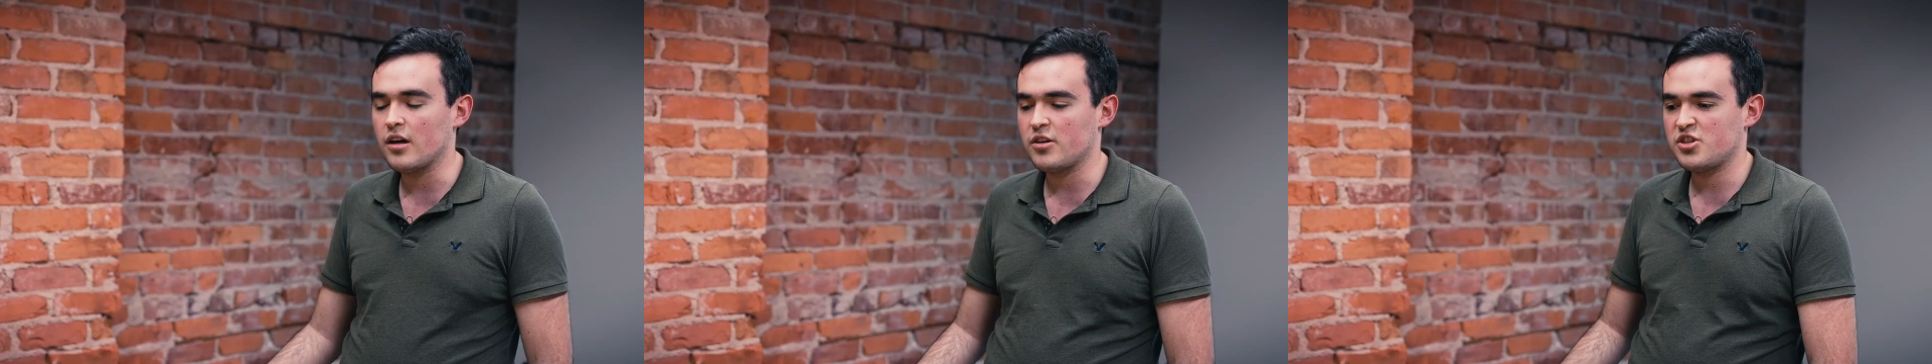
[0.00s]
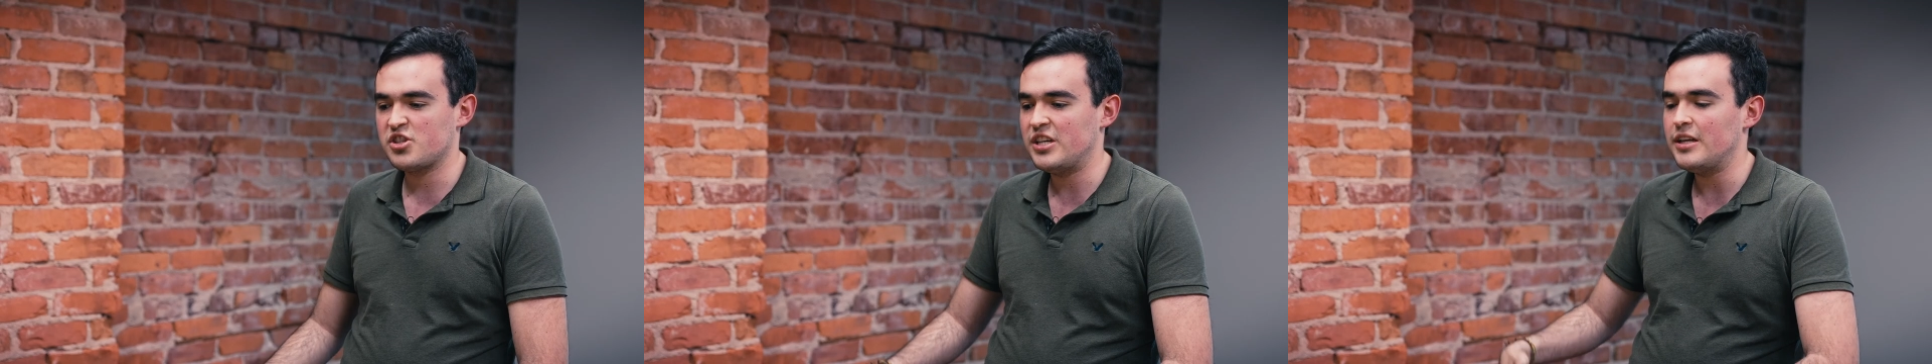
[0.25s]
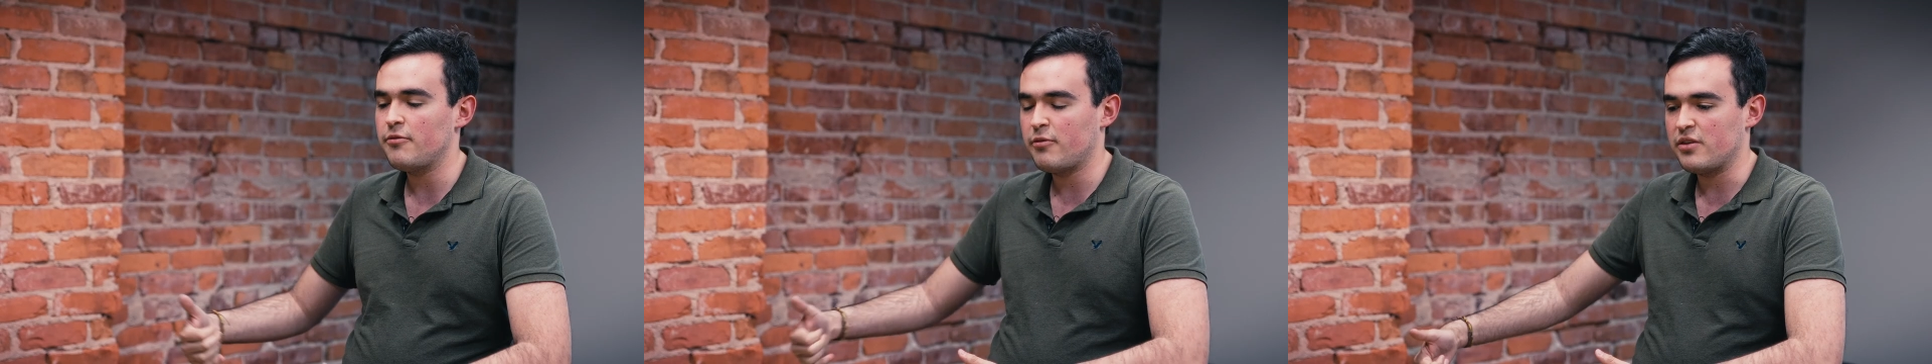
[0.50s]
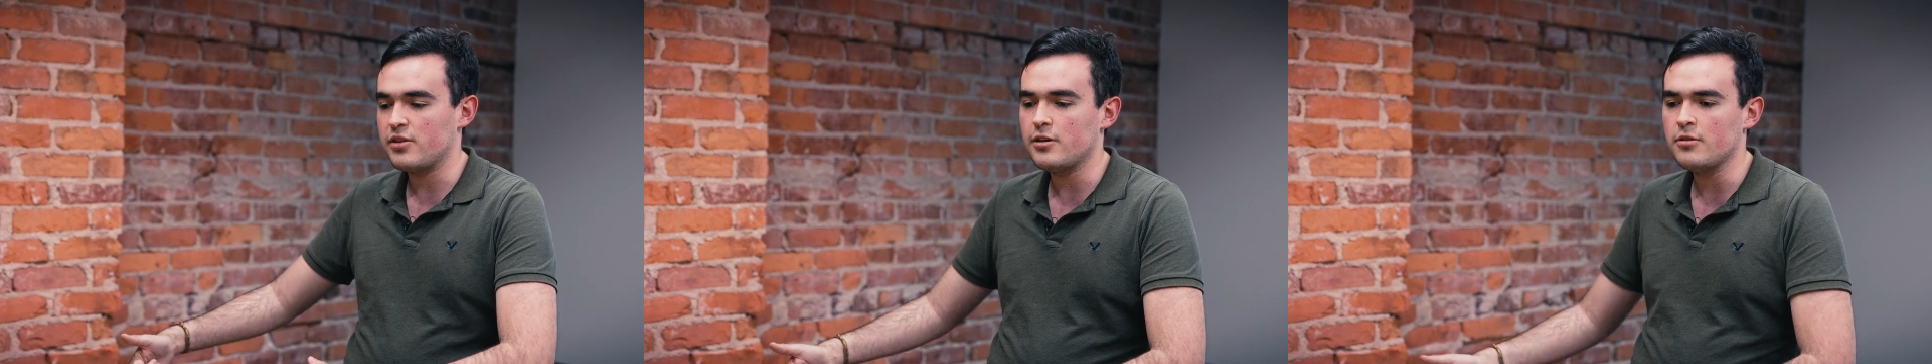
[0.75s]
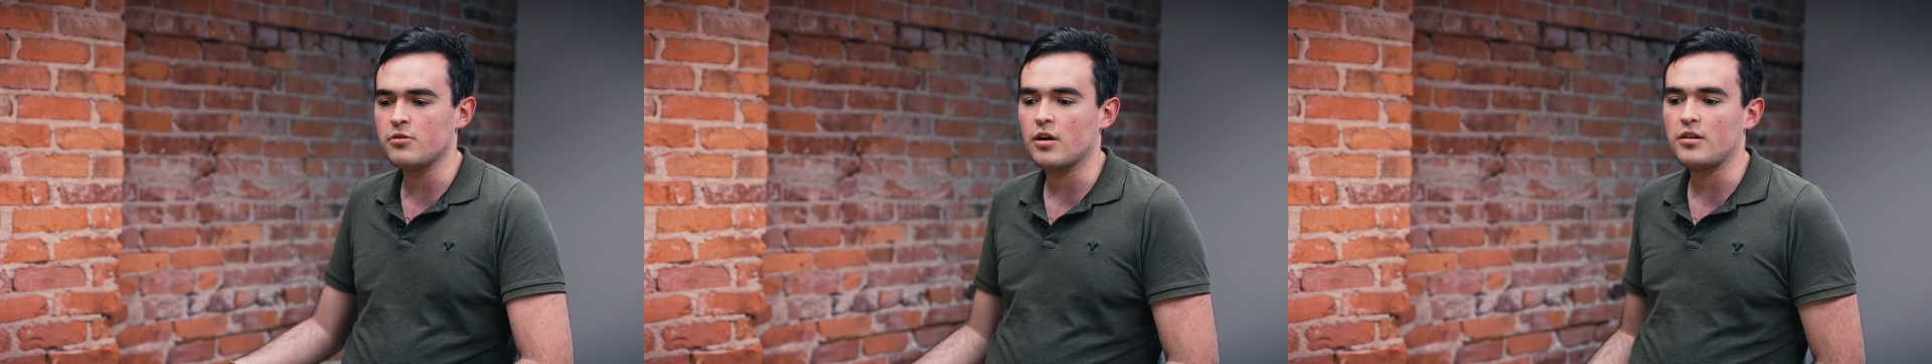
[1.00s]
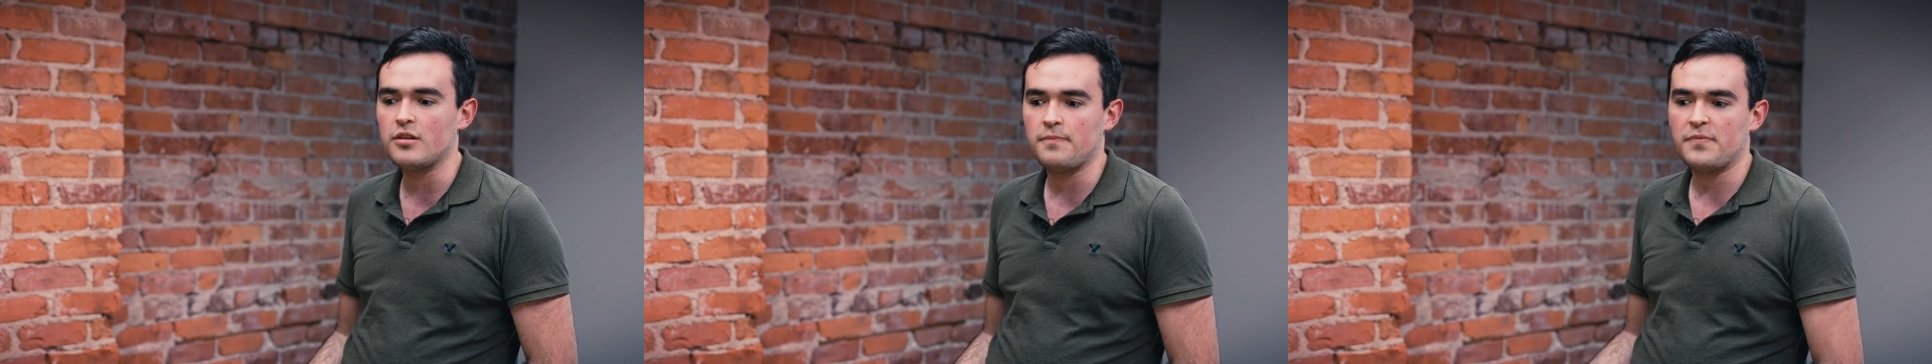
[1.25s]
are chilled with you,
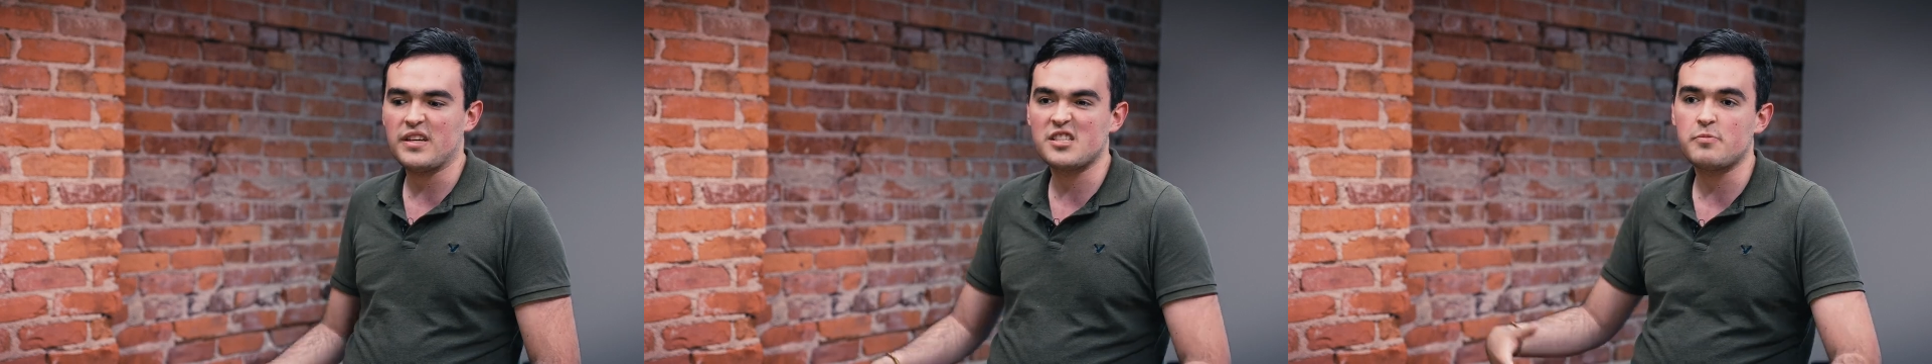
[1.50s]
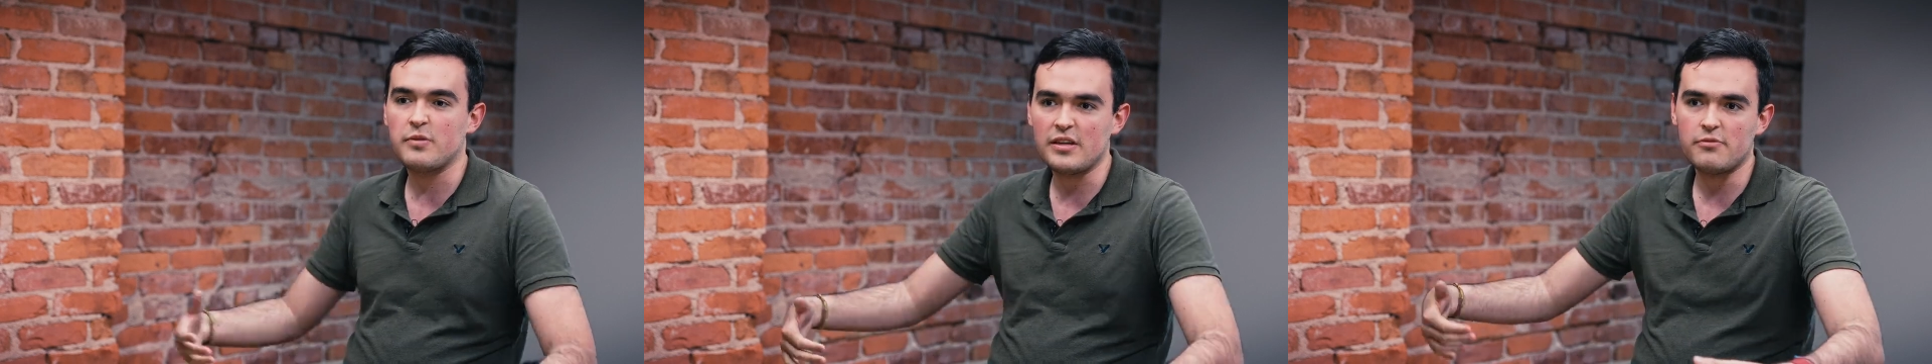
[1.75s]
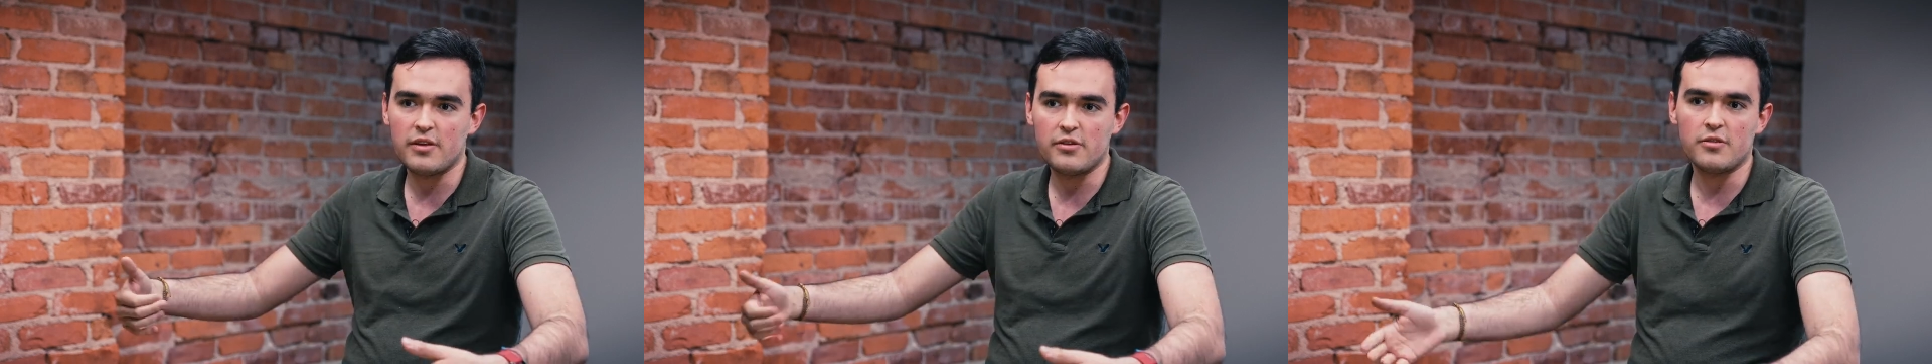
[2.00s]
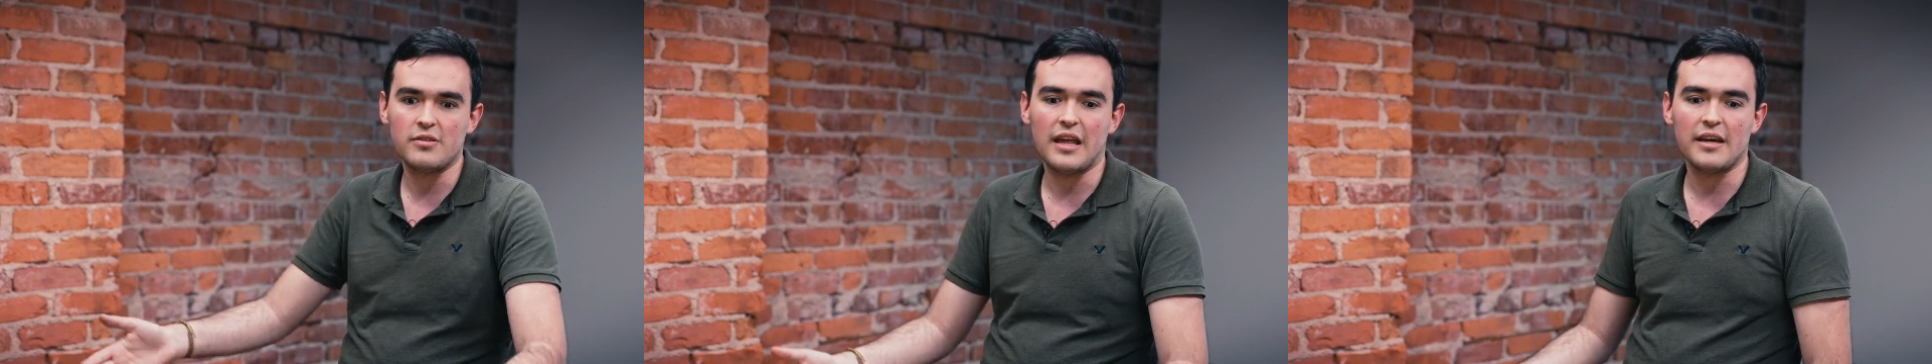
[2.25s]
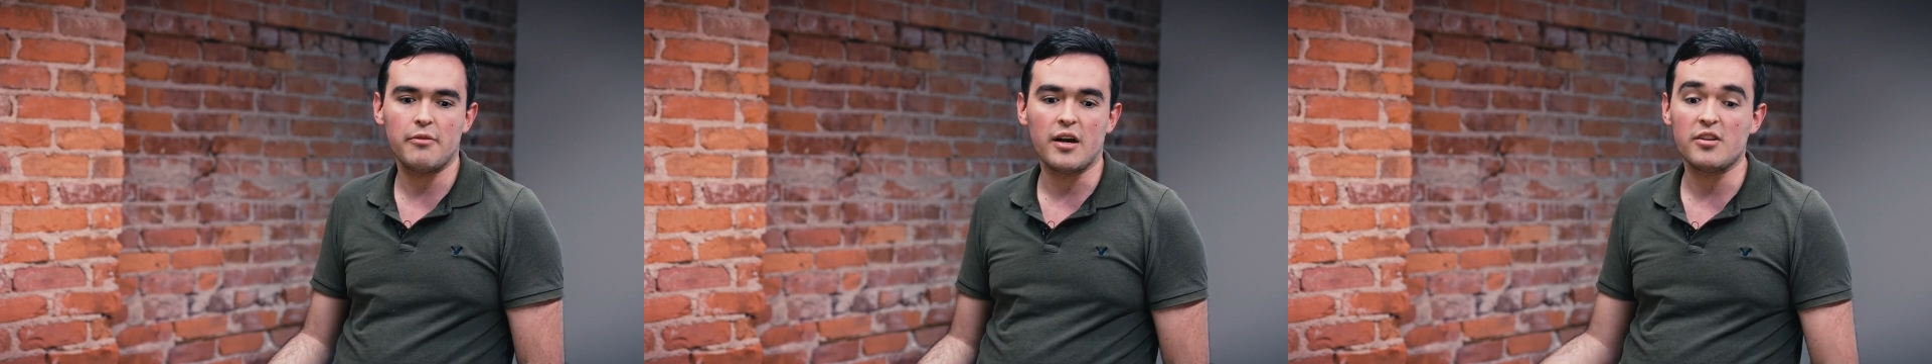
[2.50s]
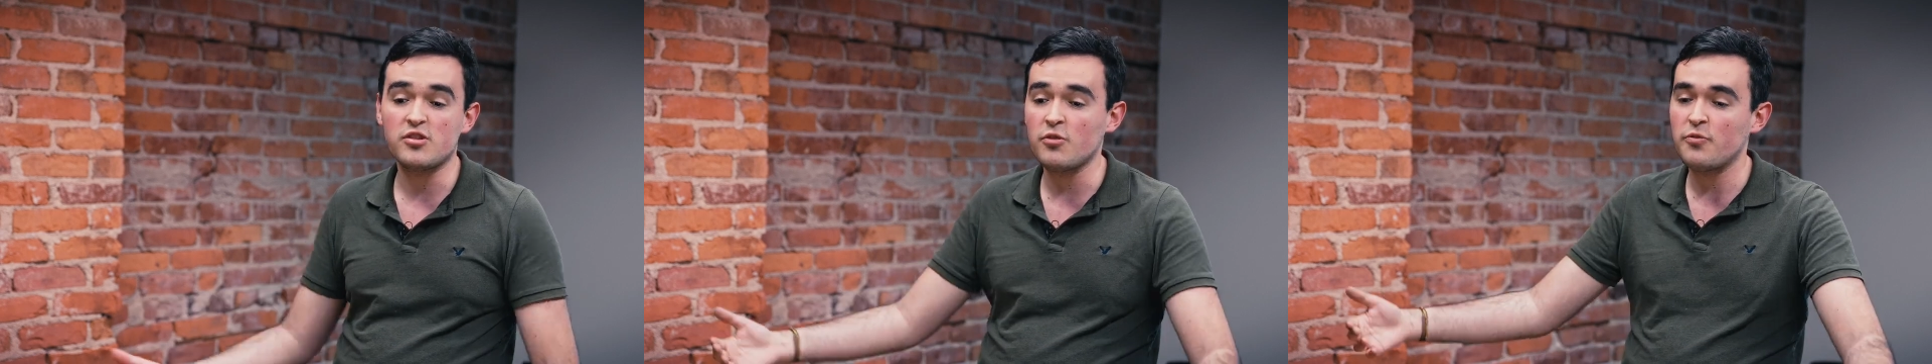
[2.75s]
all express with you, like we
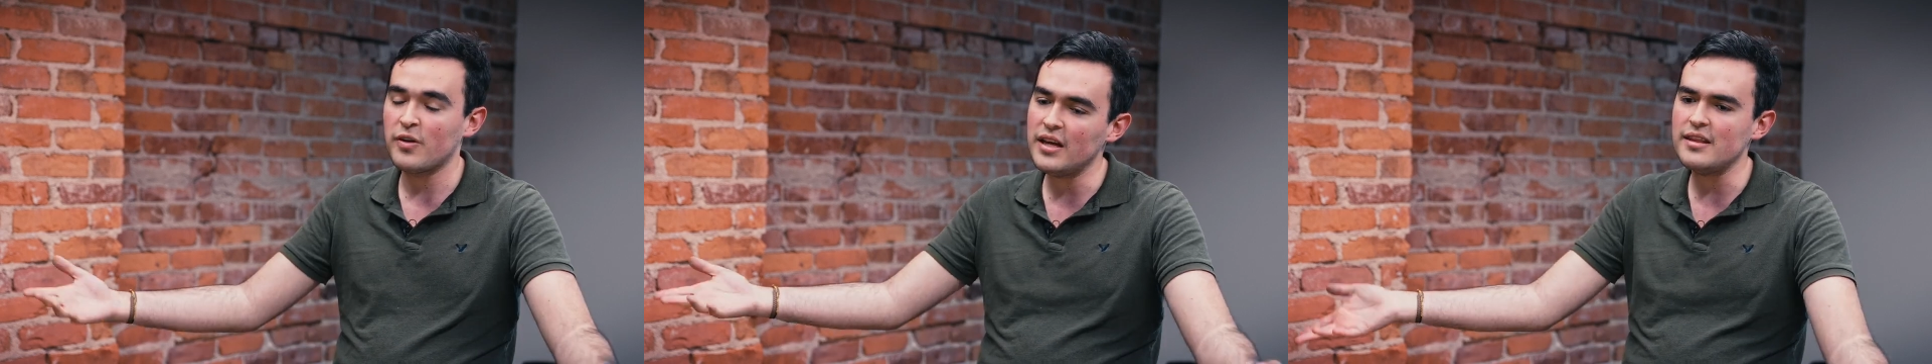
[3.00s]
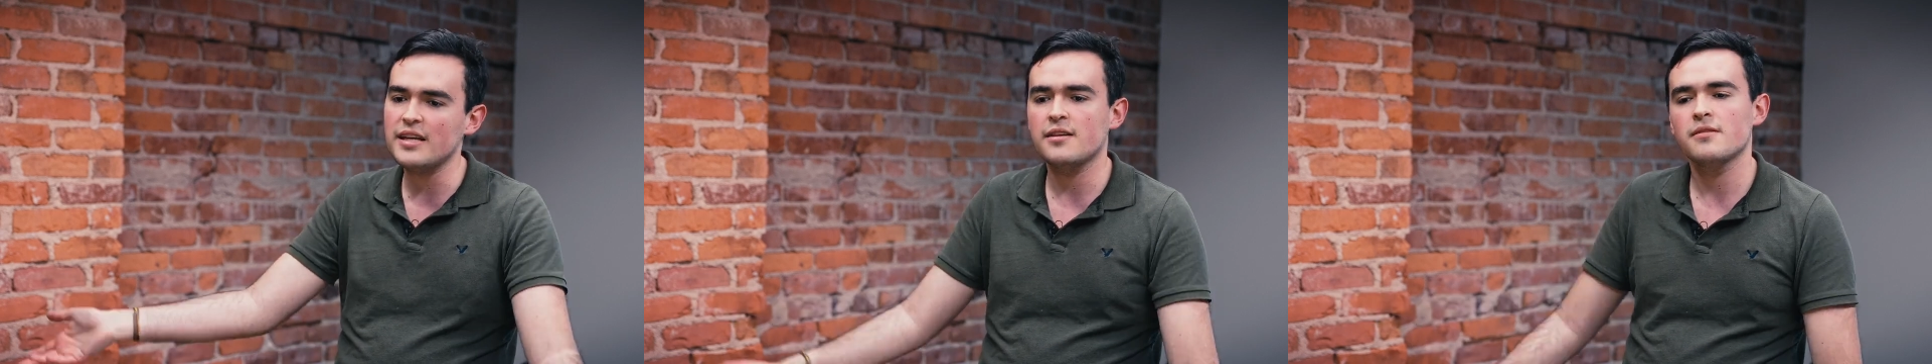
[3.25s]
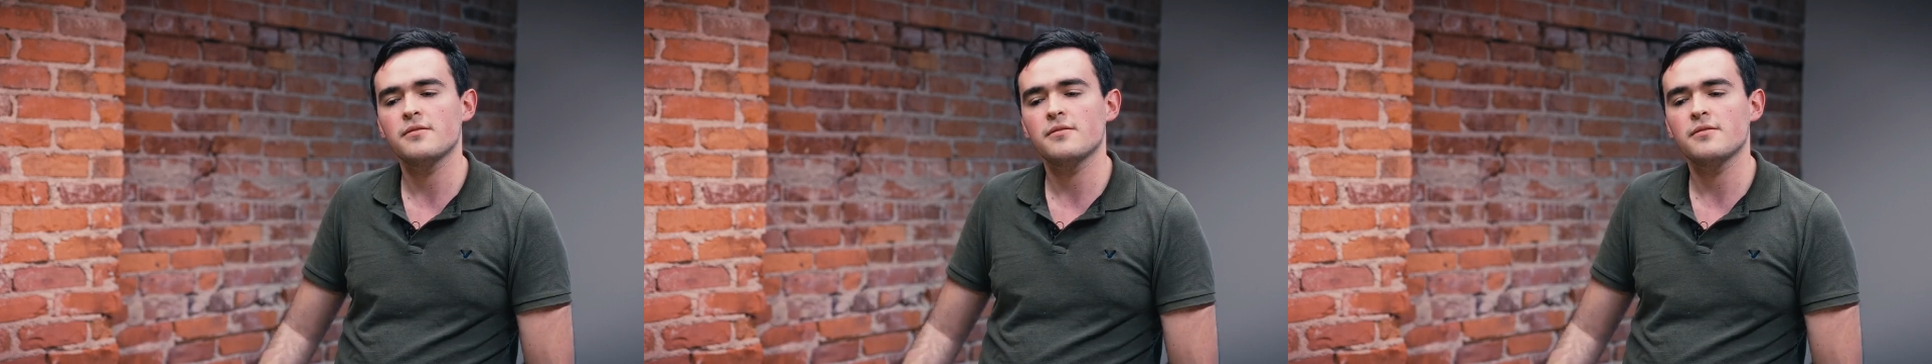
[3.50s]
are so friendly.